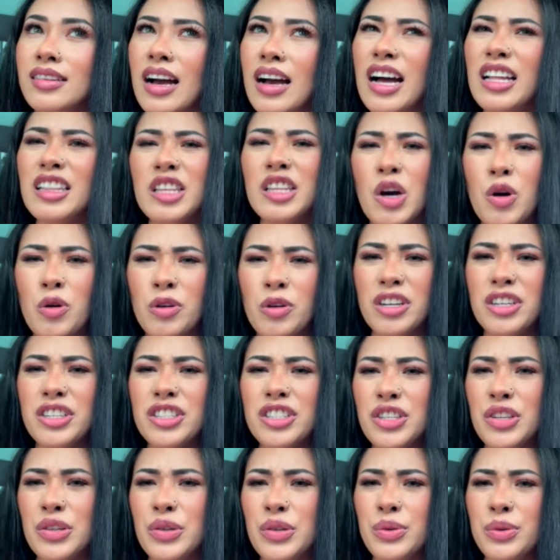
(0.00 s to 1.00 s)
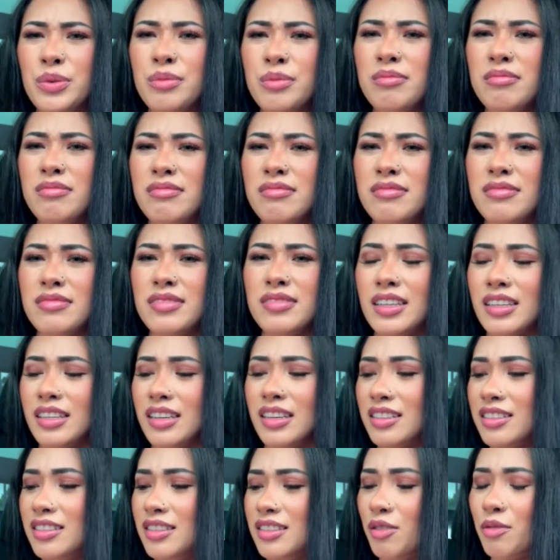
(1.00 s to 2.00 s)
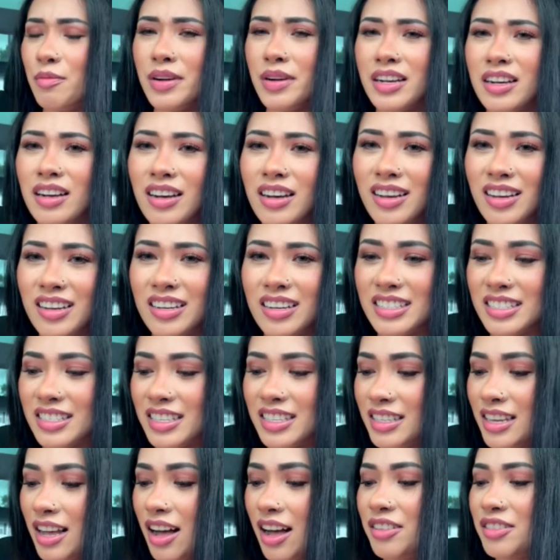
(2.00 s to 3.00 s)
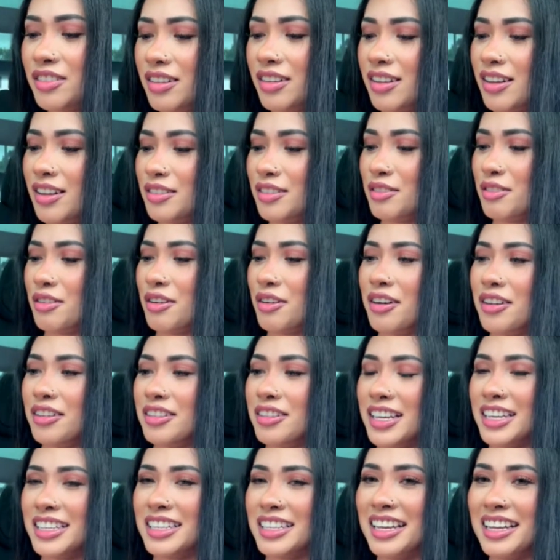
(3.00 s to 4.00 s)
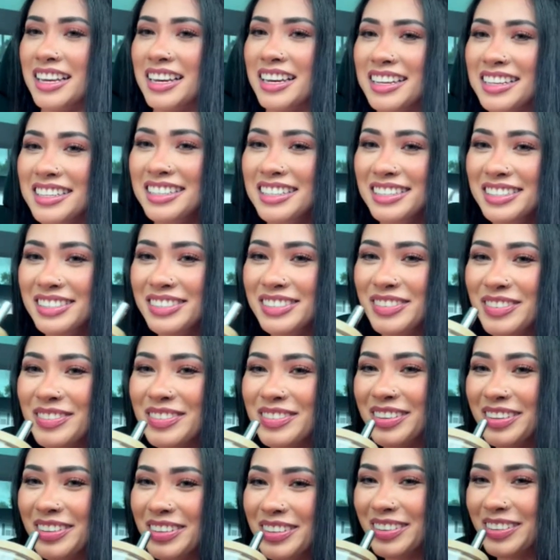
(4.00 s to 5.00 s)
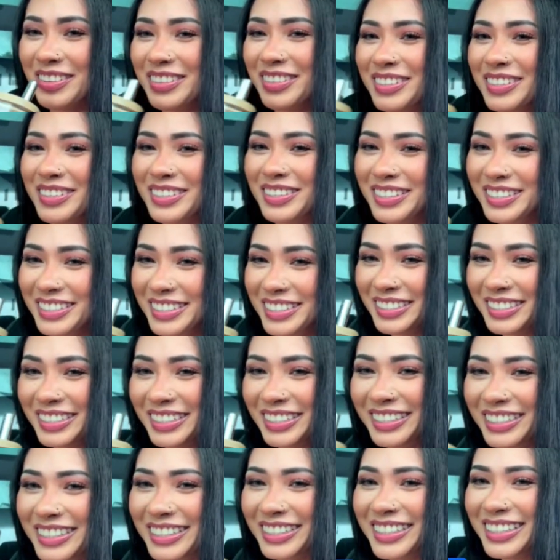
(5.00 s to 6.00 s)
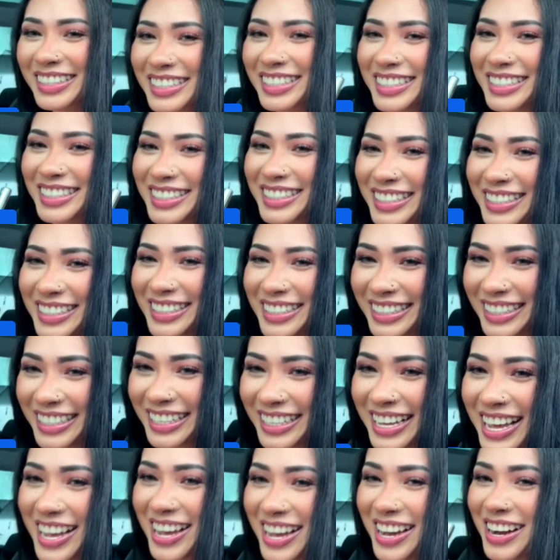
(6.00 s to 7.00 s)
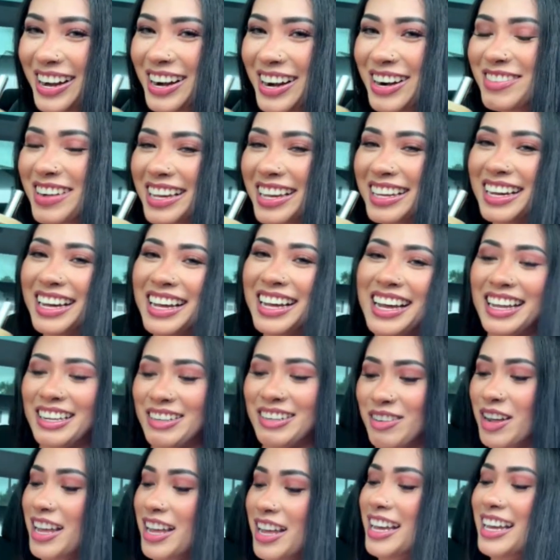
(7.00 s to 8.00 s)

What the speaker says: a loner too, I guess. Oh my God, is this how alcohol like hitting? Oh my God, it's